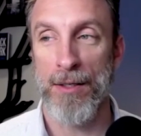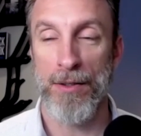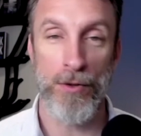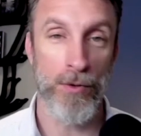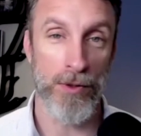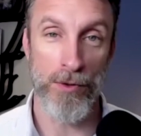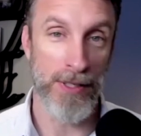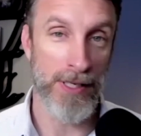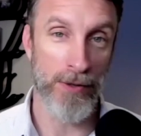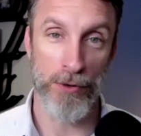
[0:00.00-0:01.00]
you you can
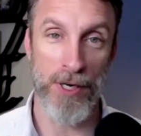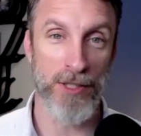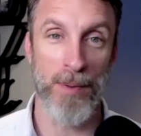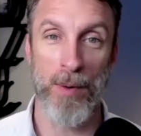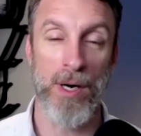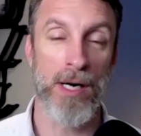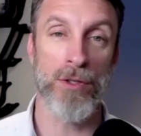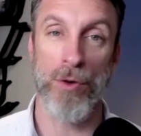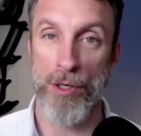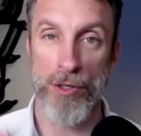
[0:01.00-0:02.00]
either trust my words
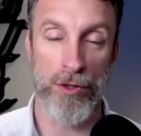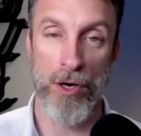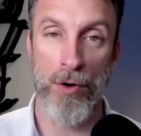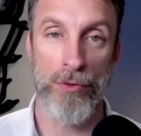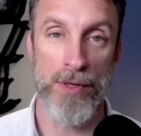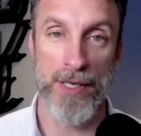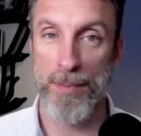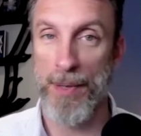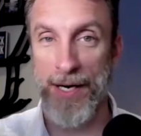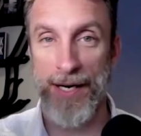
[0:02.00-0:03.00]
or you can go through the
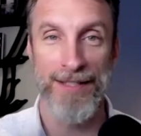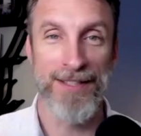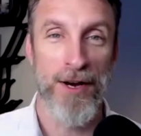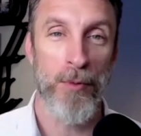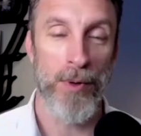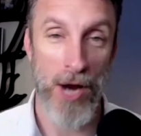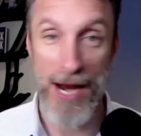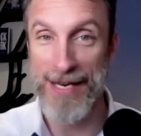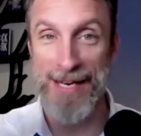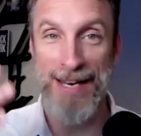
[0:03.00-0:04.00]
experience, which I
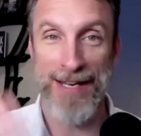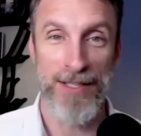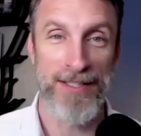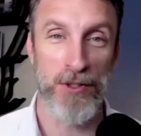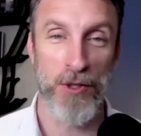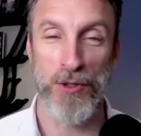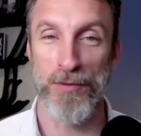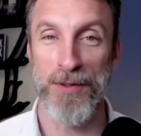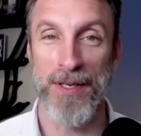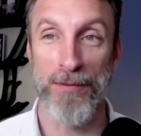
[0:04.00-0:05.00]
did. And it says, like Joseph,
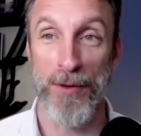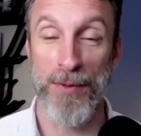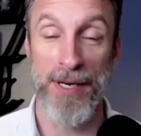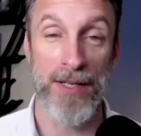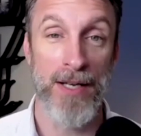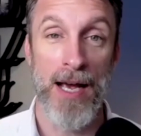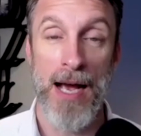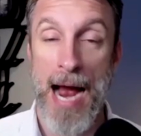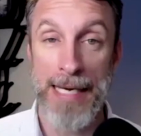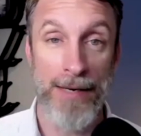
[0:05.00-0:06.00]
you did for three years.
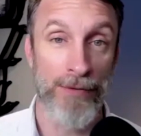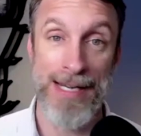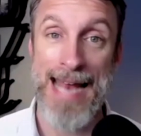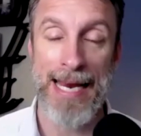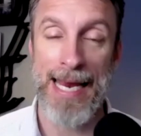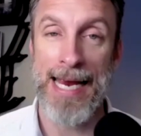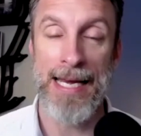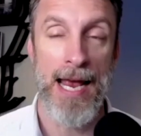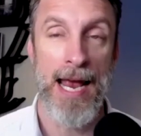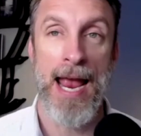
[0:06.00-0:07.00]
I did it for a decade,
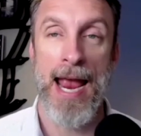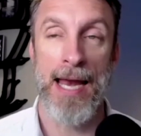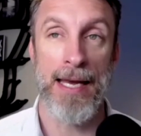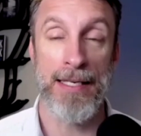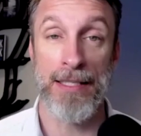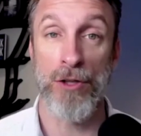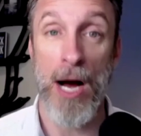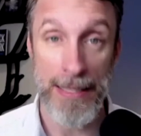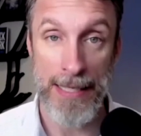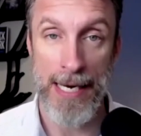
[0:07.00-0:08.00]
and it's
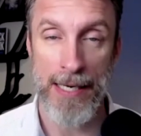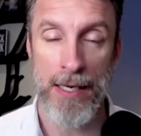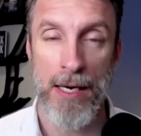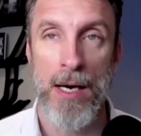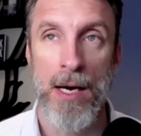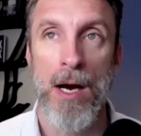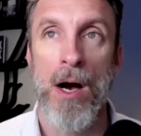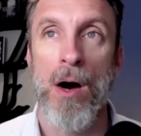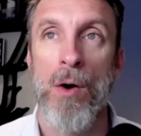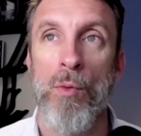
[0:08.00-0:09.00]
exhausting.
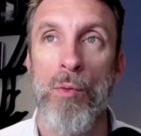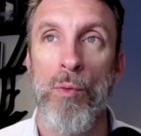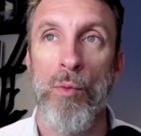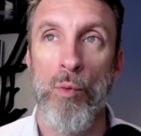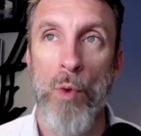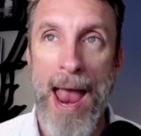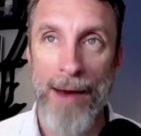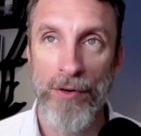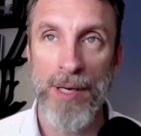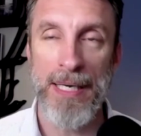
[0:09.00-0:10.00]

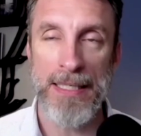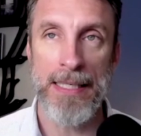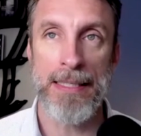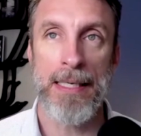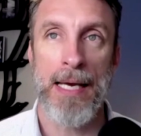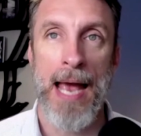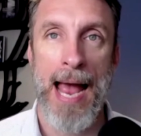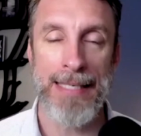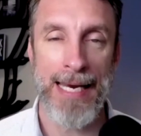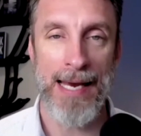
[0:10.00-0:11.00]
Every business
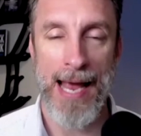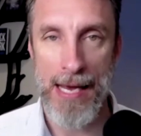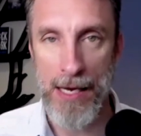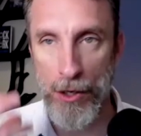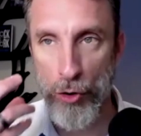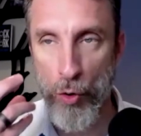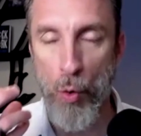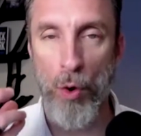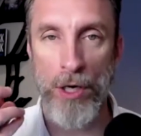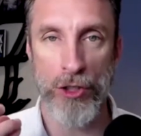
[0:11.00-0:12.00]
has a
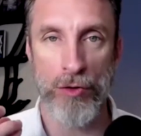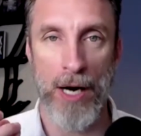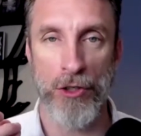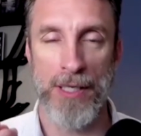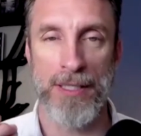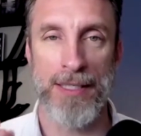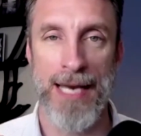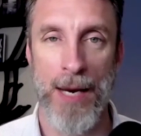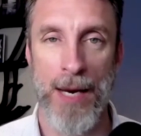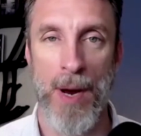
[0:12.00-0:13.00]
core structure that's the
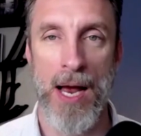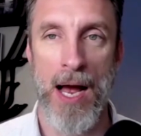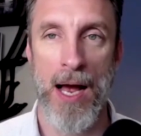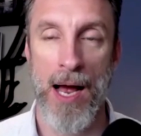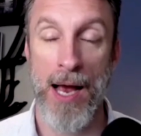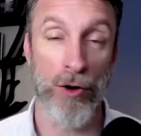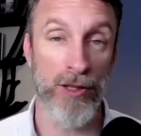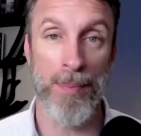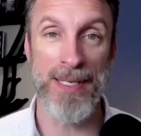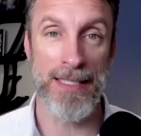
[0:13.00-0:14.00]
same. I, I call it
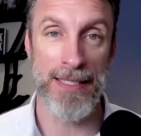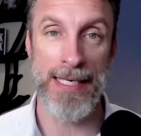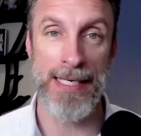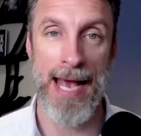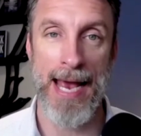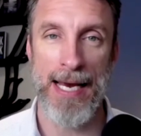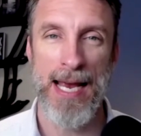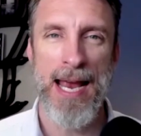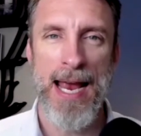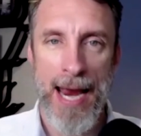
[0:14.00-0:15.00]
the business D N A.
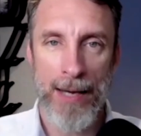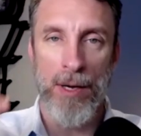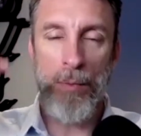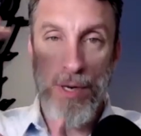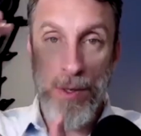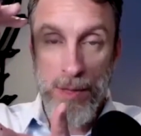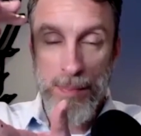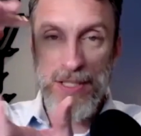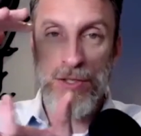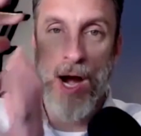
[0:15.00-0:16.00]
And, and we,
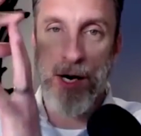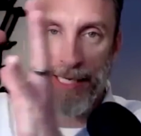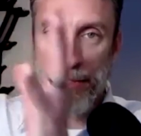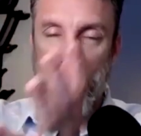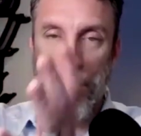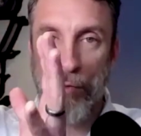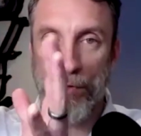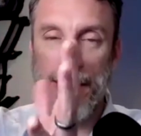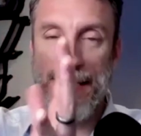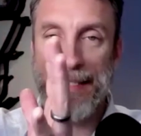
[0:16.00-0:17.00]
business hierarchy is what
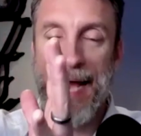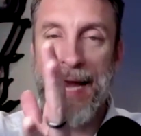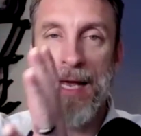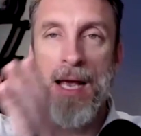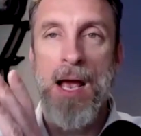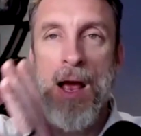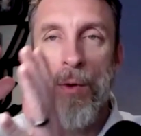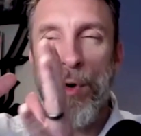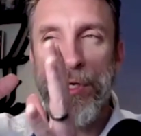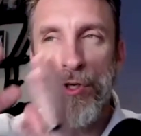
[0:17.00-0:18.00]
overlays that.
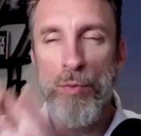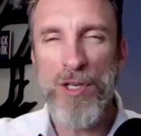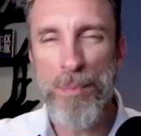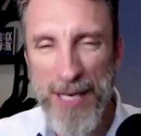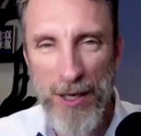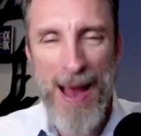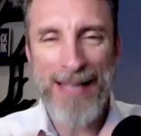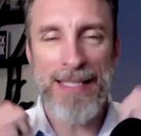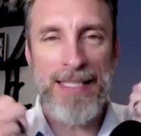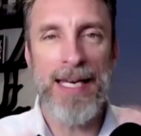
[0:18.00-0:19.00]
When you, when you peel back
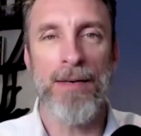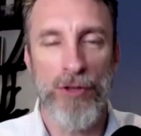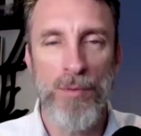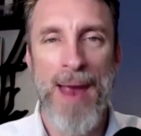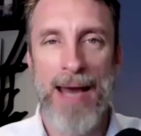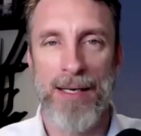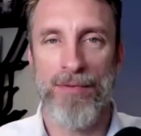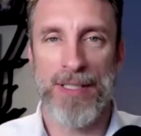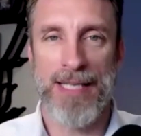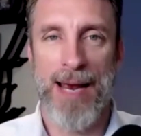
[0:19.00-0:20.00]
the skin of humanity,
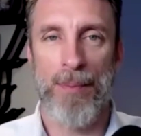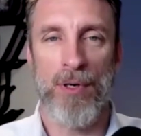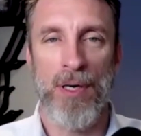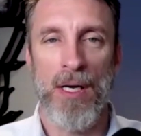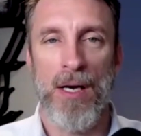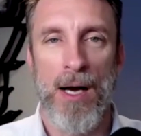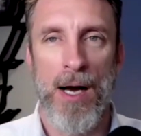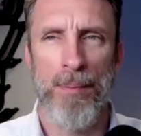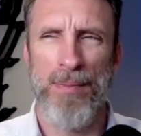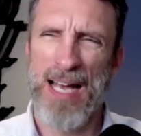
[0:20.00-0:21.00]
for example,
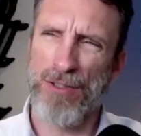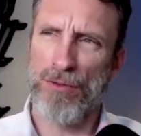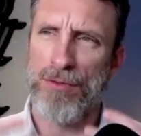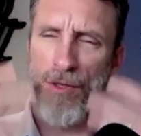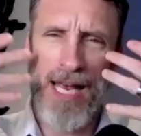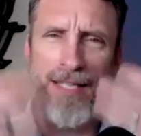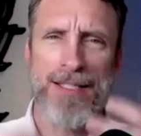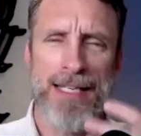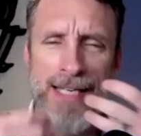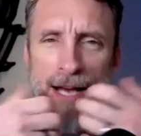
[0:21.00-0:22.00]
Um, as grotesque as
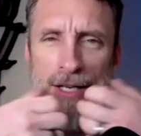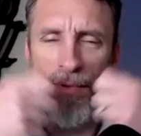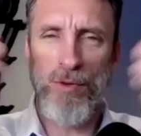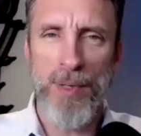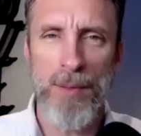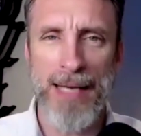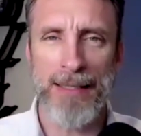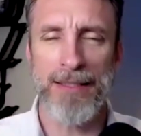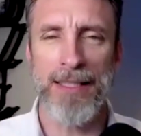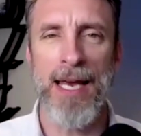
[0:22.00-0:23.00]
that sounds, but if you peel back the
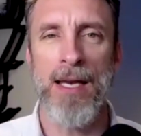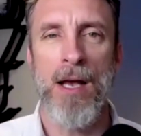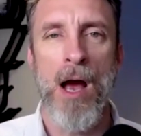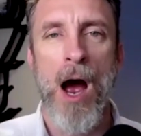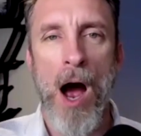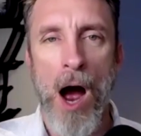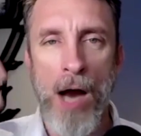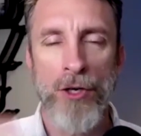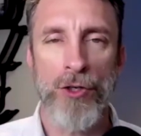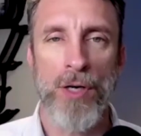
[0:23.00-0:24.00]
skin,
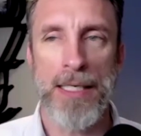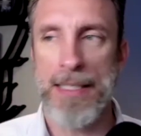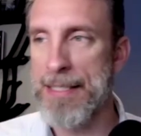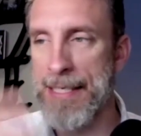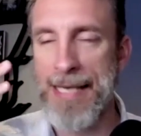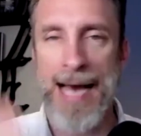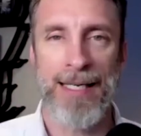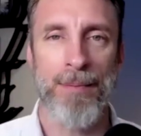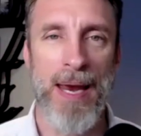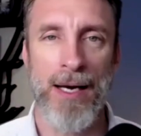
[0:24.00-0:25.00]
under us is the exact
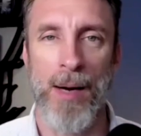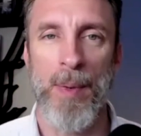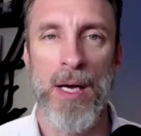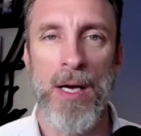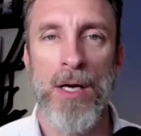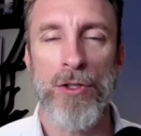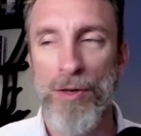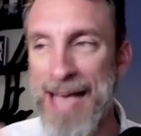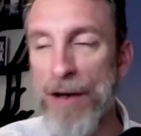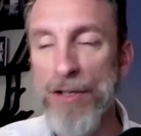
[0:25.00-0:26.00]
same makeup. So on
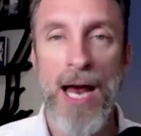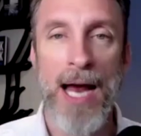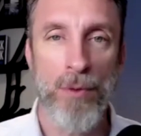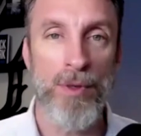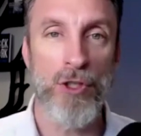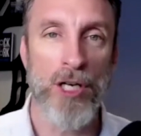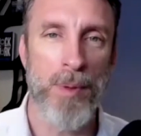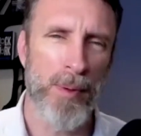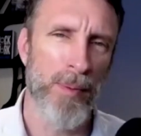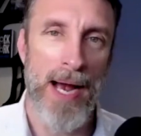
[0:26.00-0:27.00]
the outside is what we judge
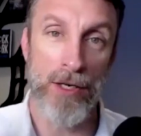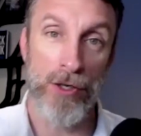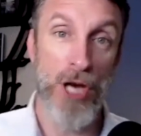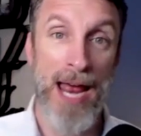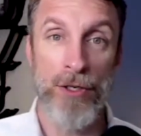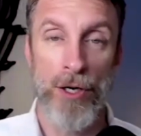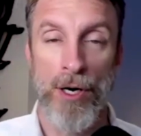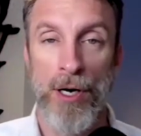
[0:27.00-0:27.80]
people by, your gender,